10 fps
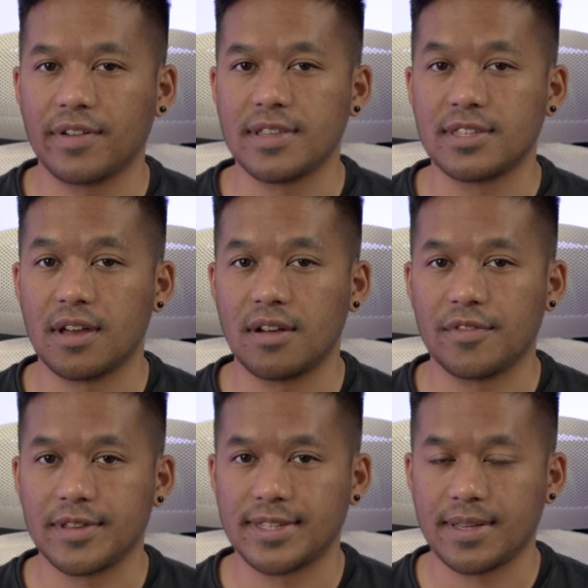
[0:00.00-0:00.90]
of concern
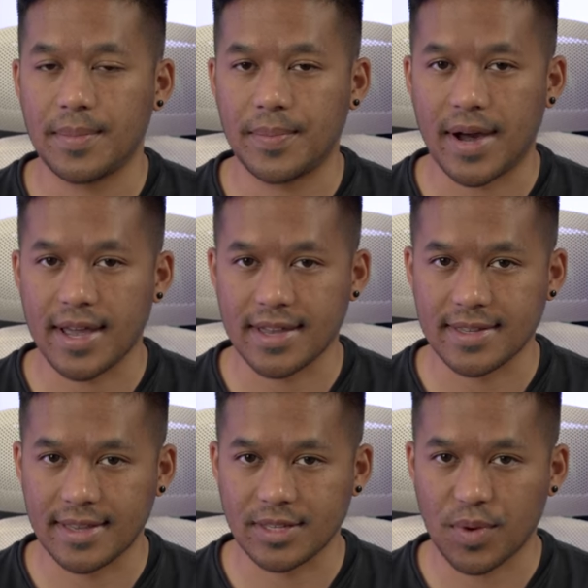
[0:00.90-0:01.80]
for some
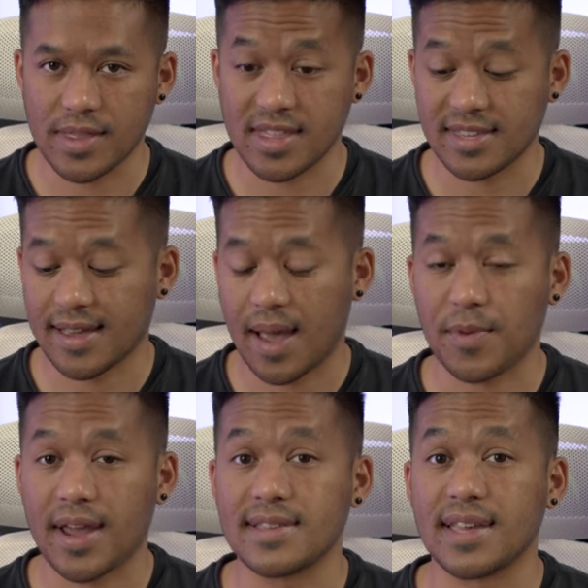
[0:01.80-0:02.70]
buyers is whether this
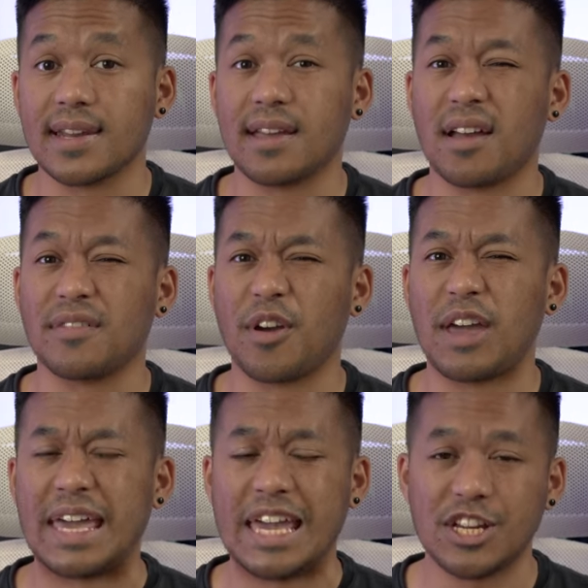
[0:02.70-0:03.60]
camera has any kind of
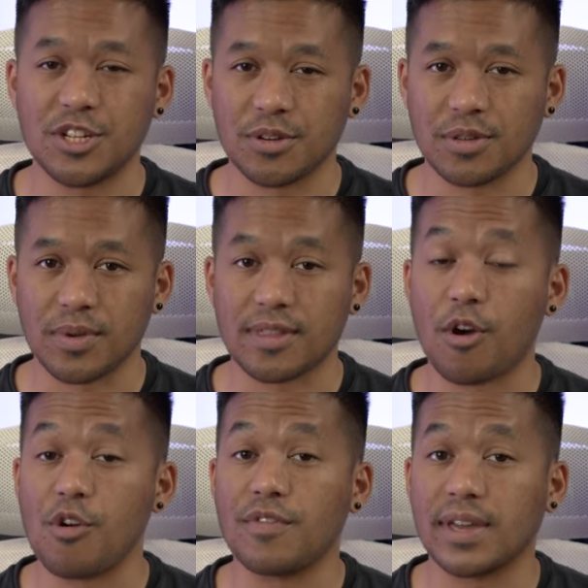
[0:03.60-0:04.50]
issues with
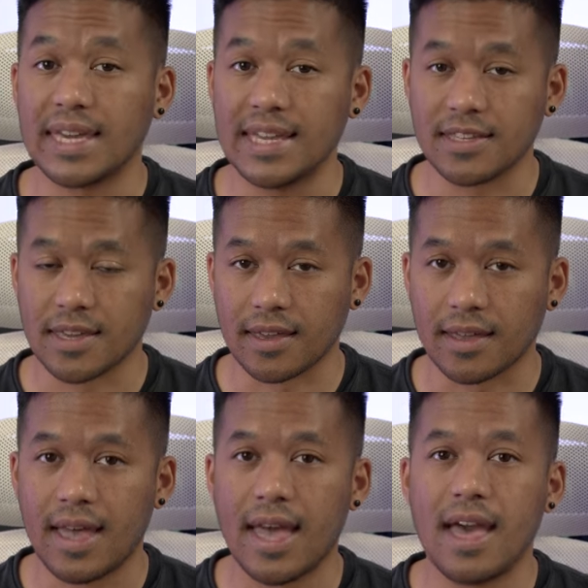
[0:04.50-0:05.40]

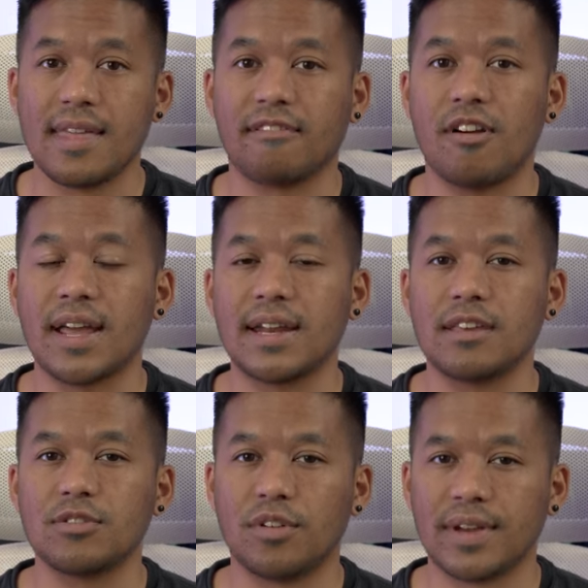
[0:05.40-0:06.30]
overheating. There aren't
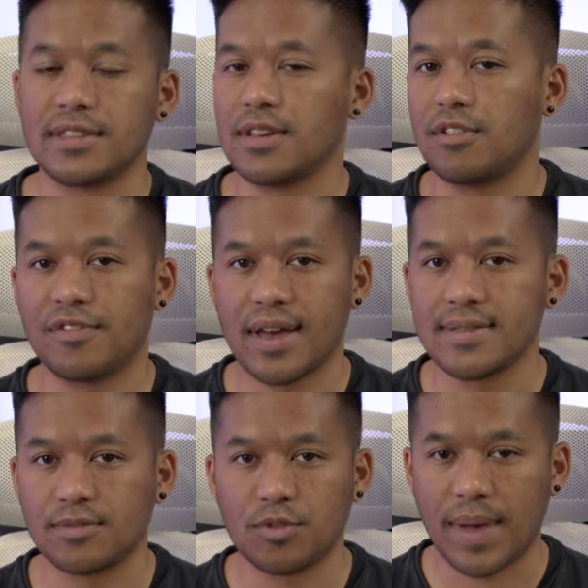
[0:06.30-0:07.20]
any sort of internal
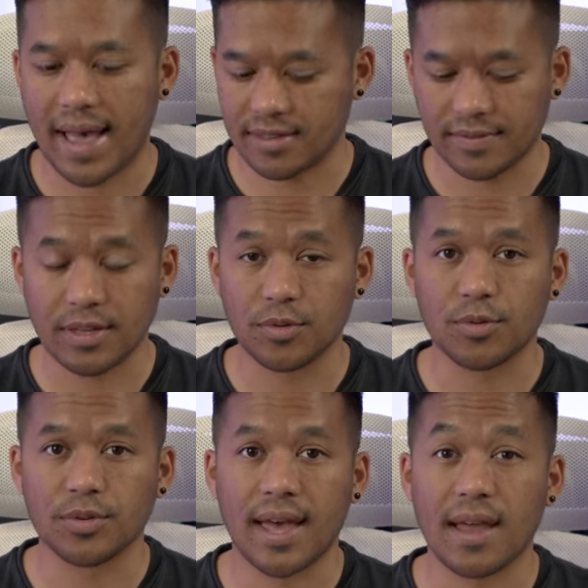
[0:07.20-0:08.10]
fans, it's all passively
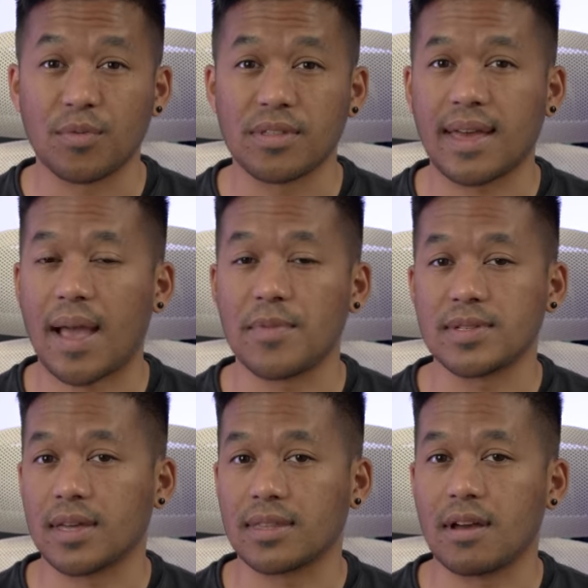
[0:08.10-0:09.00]
cooled, and with
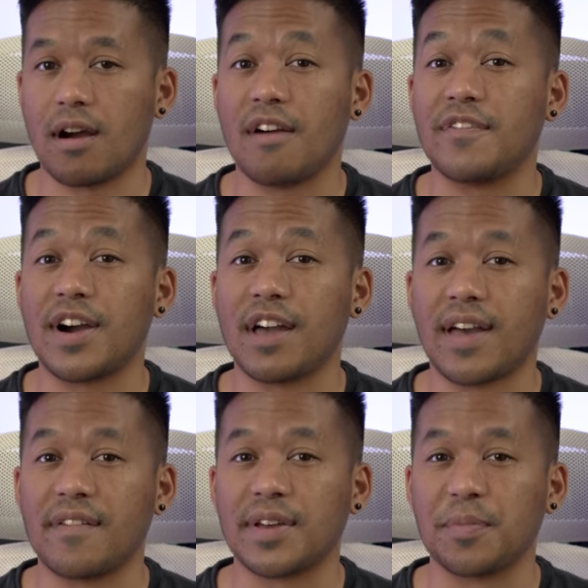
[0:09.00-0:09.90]
cameras like the R5
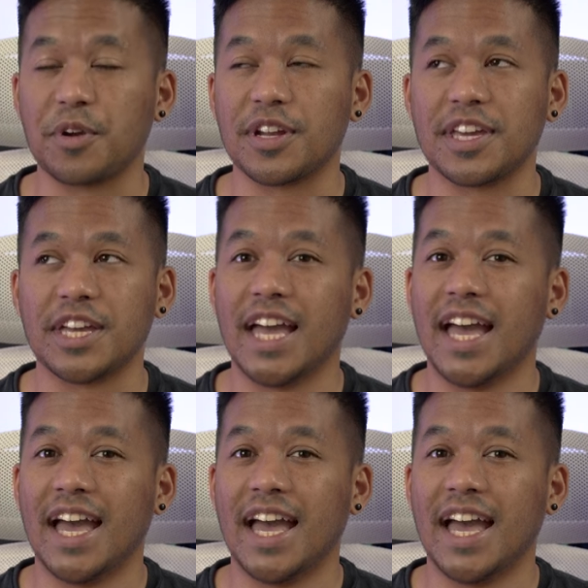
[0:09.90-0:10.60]
having a pretty